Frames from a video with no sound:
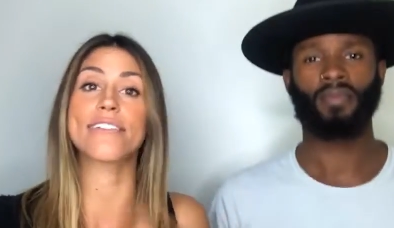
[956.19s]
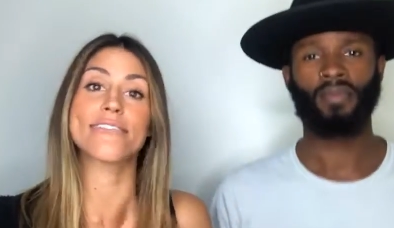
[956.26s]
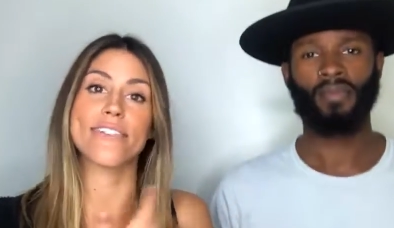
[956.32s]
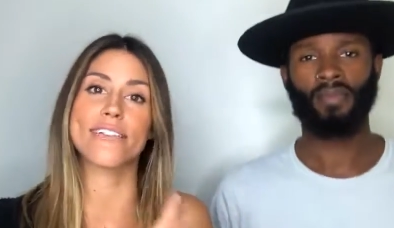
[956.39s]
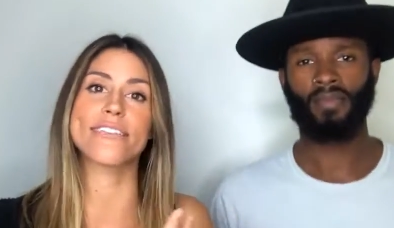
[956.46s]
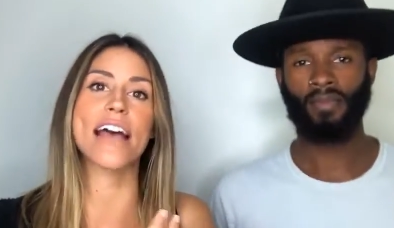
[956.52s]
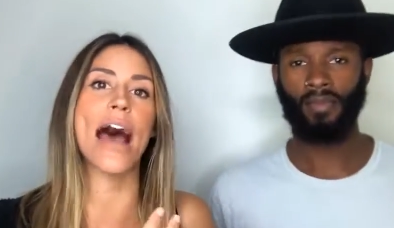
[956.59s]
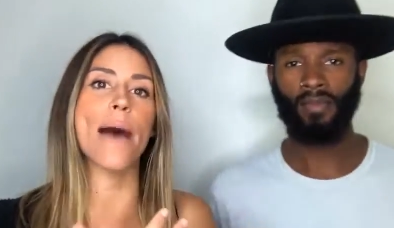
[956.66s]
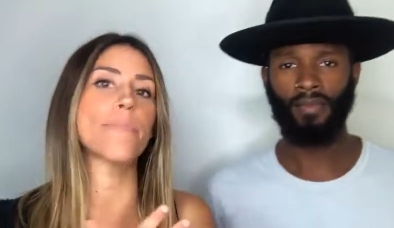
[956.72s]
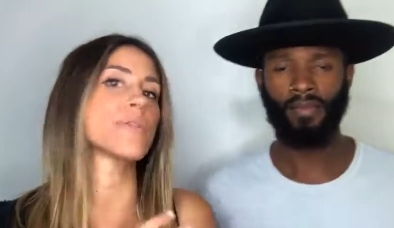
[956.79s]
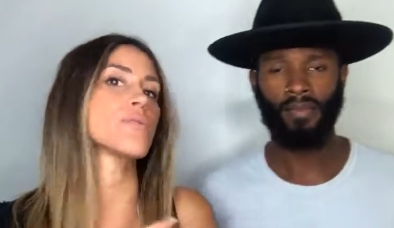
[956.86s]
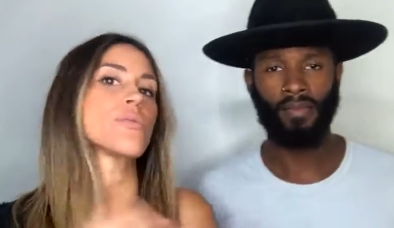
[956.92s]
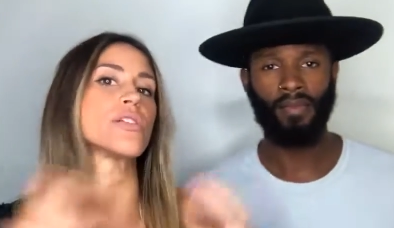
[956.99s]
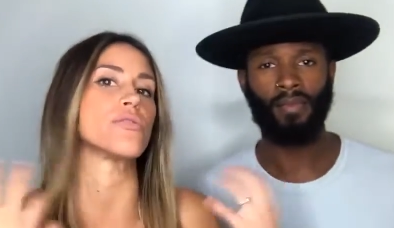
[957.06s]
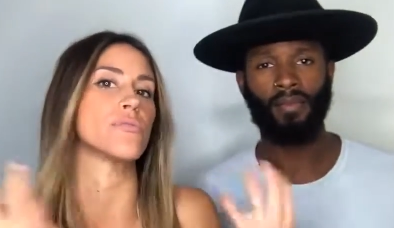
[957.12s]
Speaker 1: that does
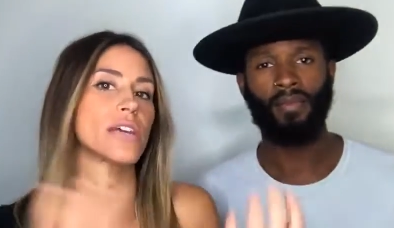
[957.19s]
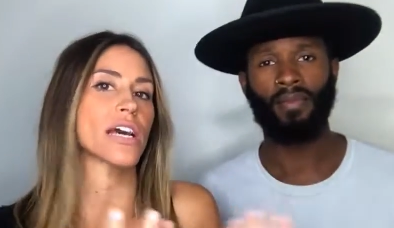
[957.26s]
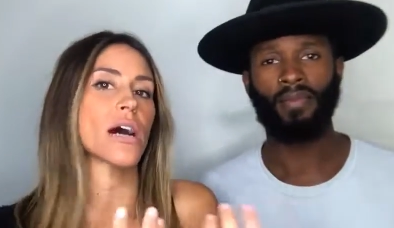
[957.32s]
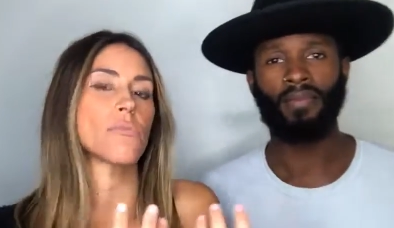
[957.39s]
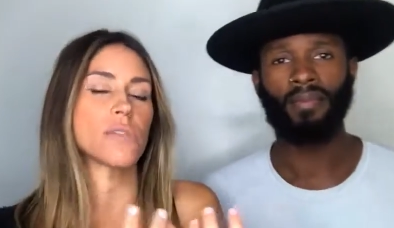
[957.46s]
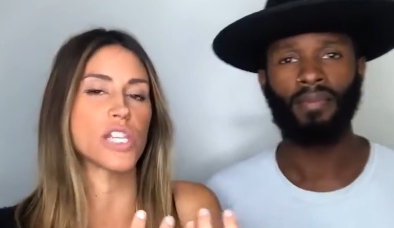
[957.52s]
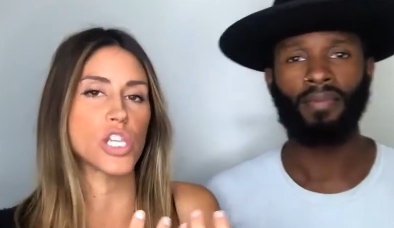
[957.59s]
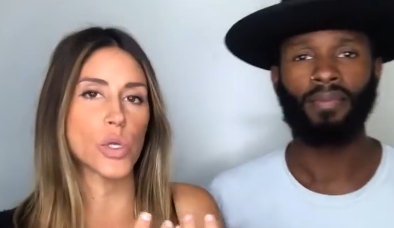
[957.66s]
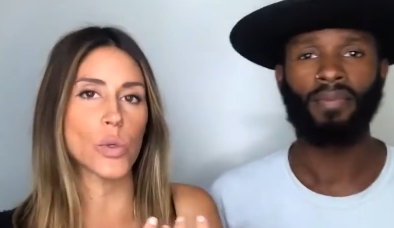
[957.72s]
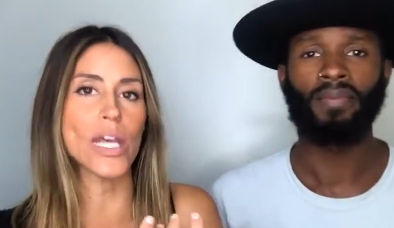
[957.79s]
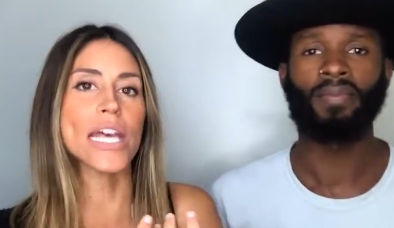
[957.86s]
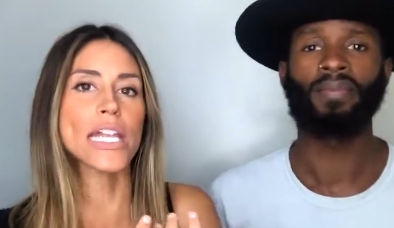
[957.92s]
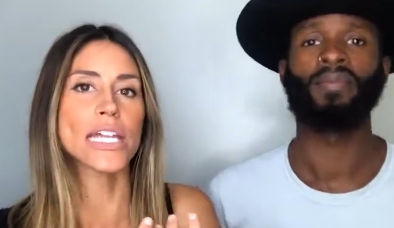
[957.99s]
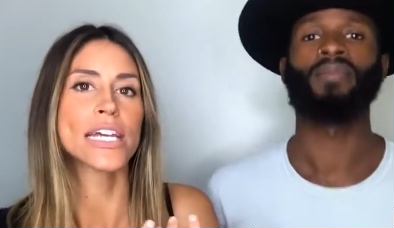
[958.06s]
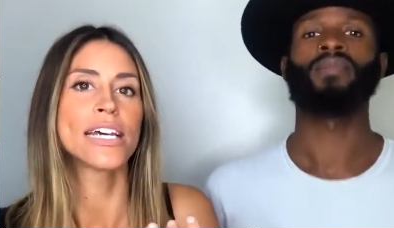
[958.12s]
happen when you become a
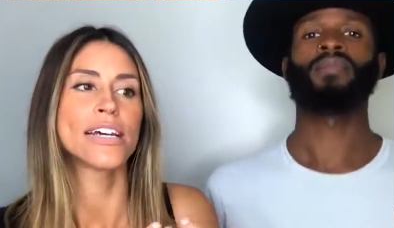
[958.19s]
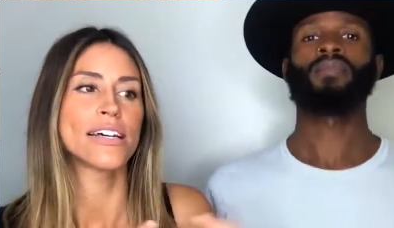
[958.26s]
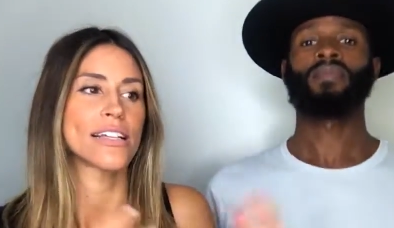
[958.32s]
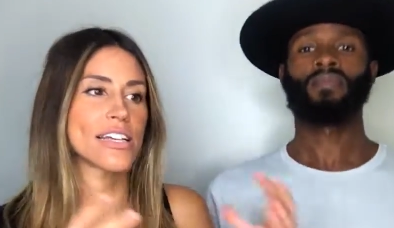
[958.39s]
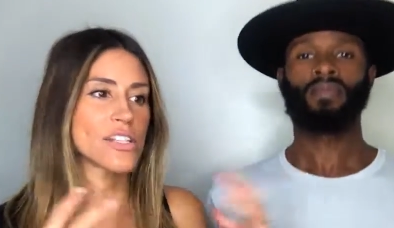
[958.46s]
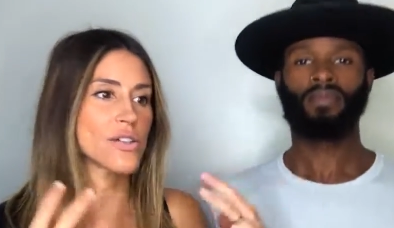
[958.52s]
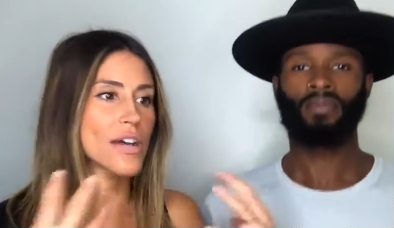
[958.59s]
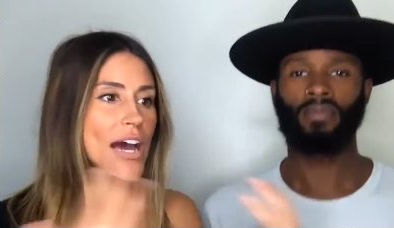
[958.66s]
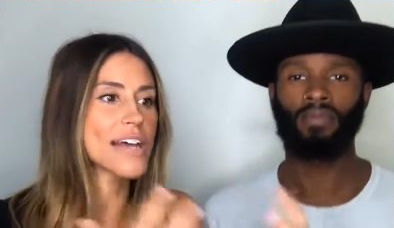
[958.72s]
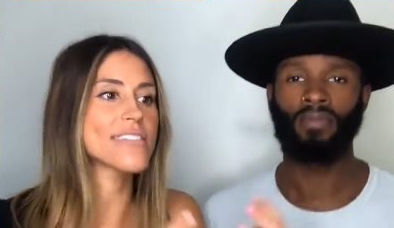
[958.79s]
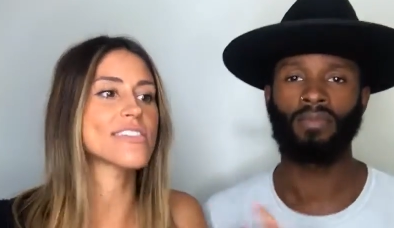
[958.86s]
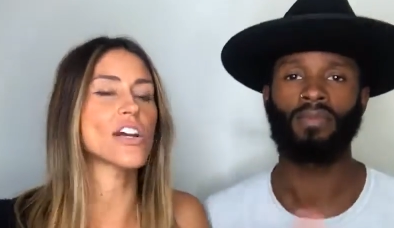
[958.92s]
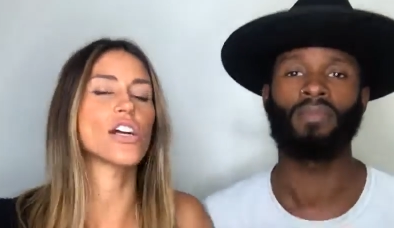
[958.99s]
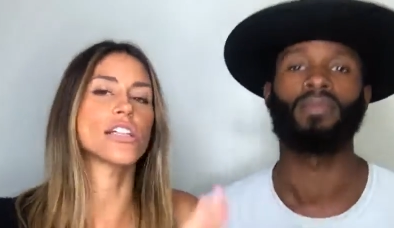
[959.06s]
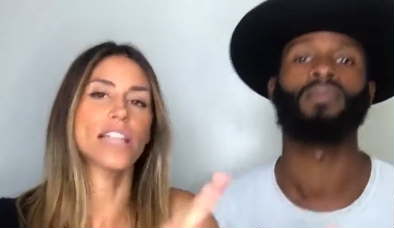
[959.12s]
unit, like you
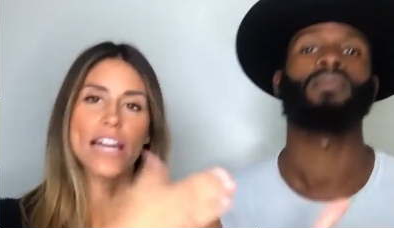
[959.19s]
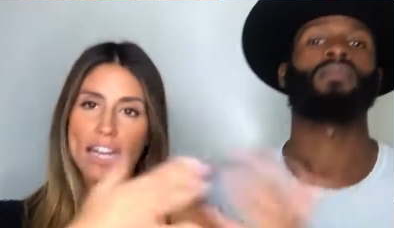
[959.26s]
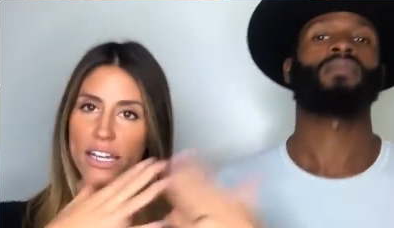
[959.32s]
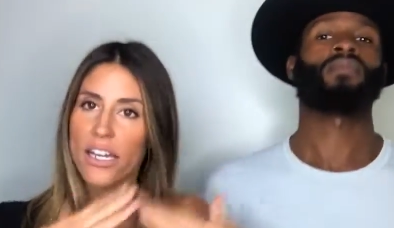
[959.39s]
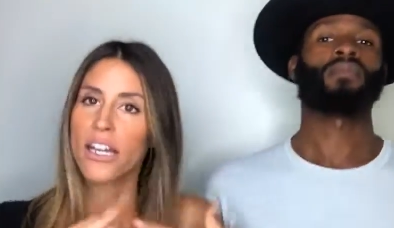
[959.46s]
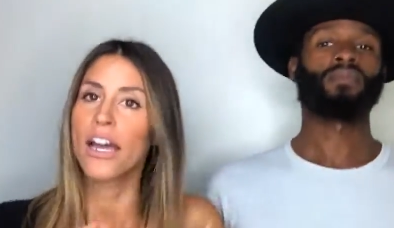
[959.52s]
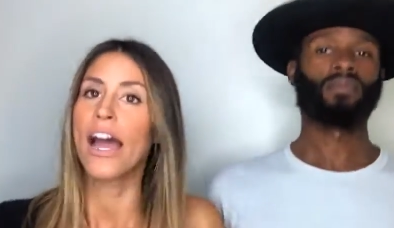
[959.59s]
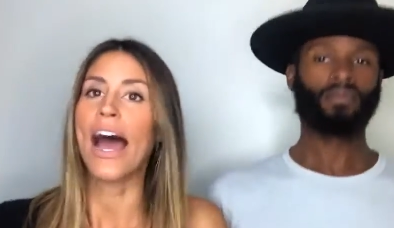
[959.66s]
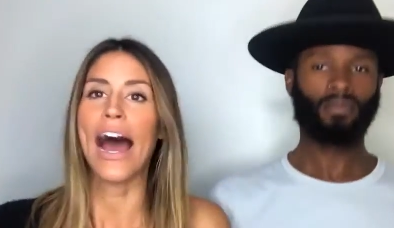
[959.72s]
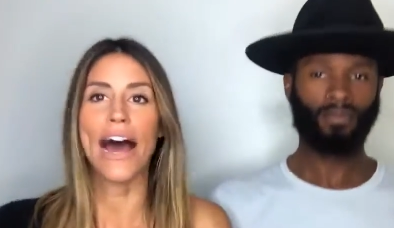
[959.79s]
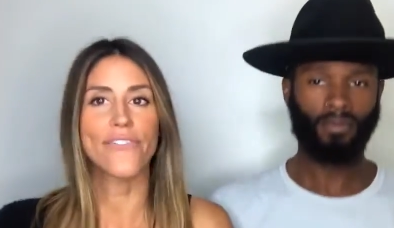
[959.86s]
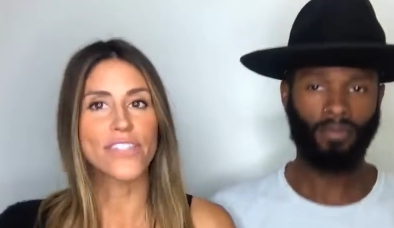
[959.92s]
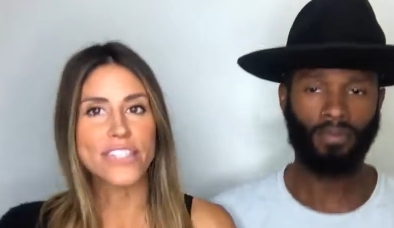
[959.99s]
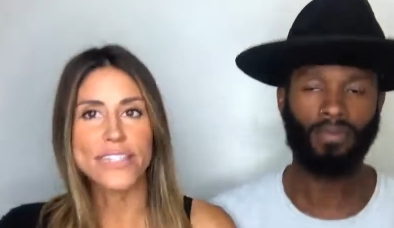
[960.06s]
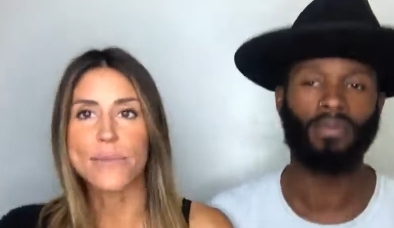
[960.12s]
guys start like
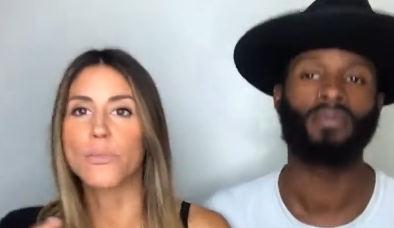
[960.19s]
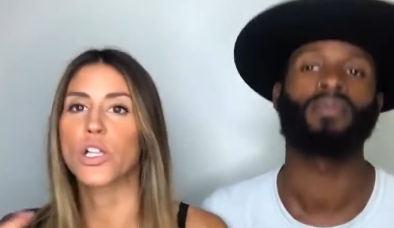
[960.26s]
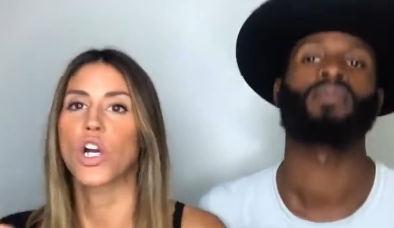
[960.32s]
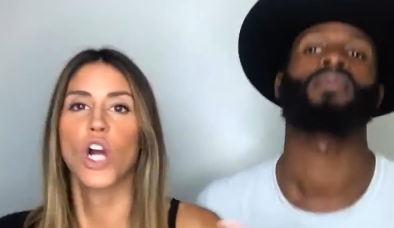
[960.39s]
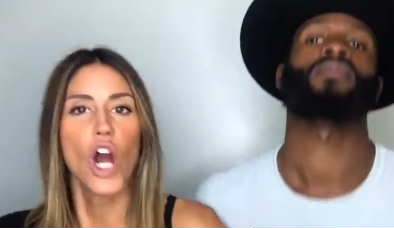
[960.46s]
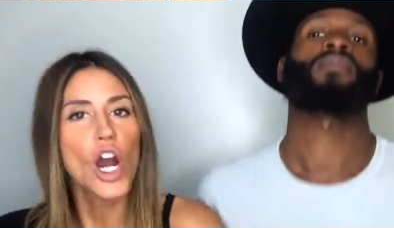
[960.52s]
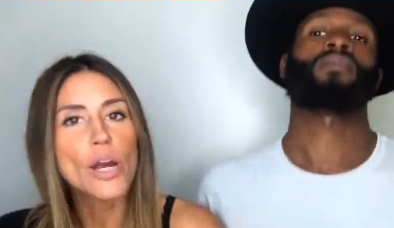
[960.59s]
having similar